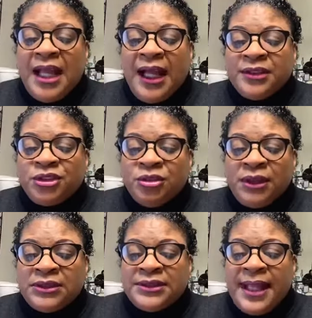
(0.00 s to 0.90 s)
I
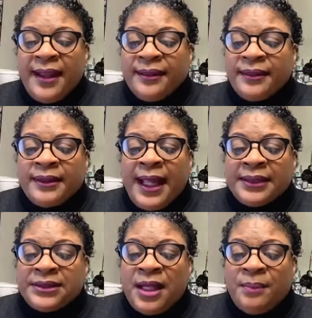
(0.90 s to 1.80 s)
trust that
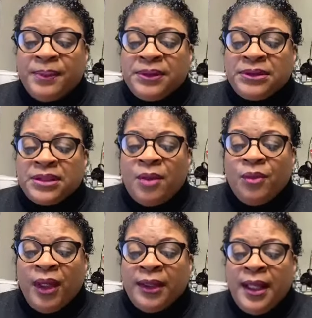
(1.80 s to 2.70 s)
that's helping
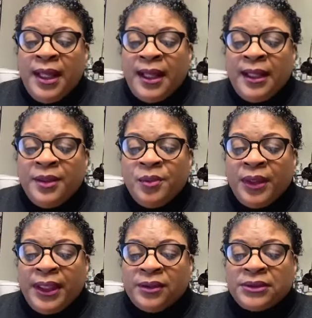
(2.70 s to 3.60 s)
someone. Anyone
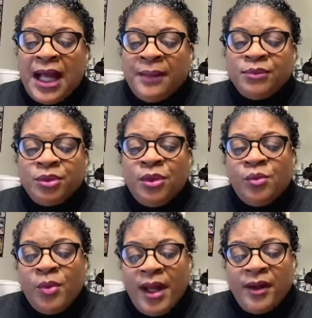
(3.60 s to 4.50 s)
else? I'm doing
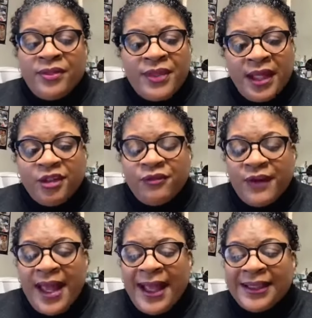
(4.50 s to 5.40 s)
well. Thank you for
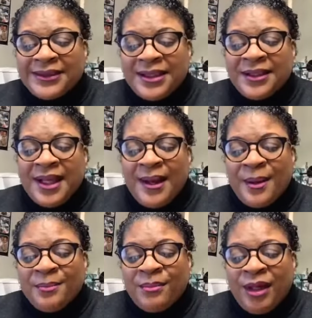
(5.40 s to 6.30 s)
asking,
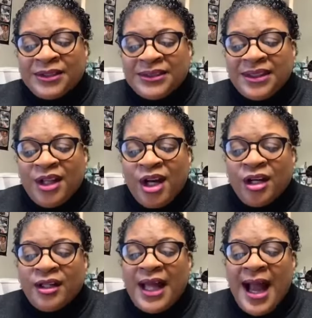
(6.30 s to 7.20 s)
um, Marcia
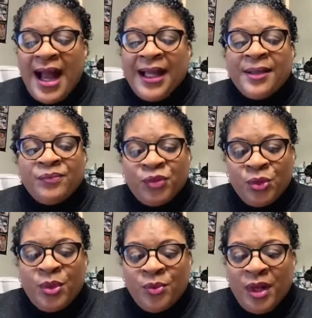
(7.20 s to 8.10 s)
Heard. I am
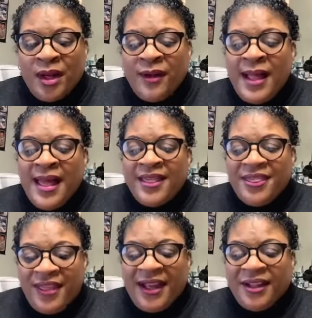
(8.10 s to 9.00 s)
doing well.
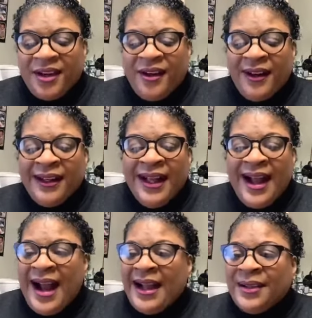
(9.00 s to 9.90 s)
Thank God.
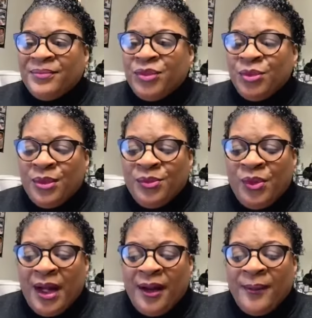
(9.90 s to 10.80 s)
I am doing
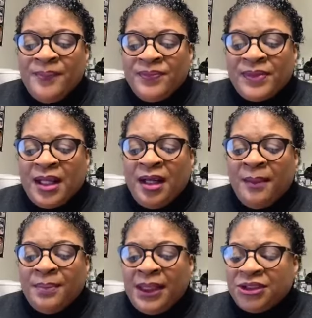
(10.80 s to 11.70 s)
well.
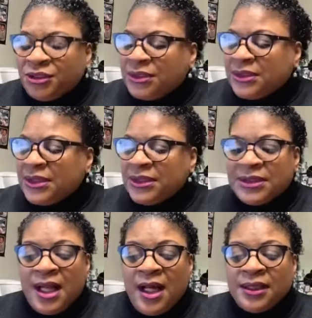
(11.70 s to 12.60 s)
God bless you, Sister
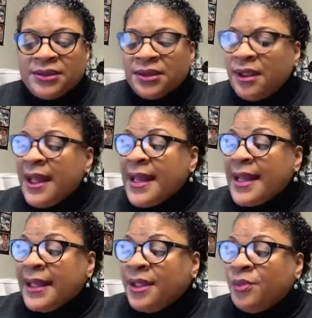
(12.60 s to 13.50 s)
Hunter.
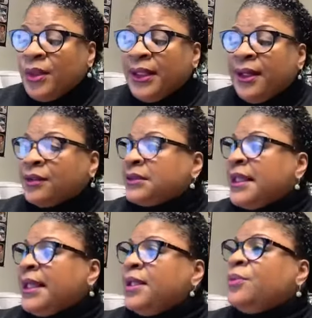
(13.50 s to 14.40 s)
Anyone else?
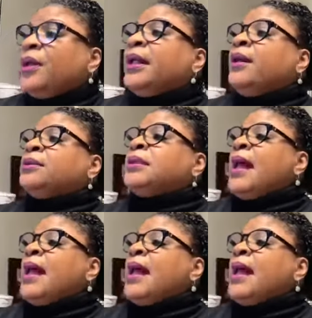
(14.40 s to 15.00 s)
Anyone else?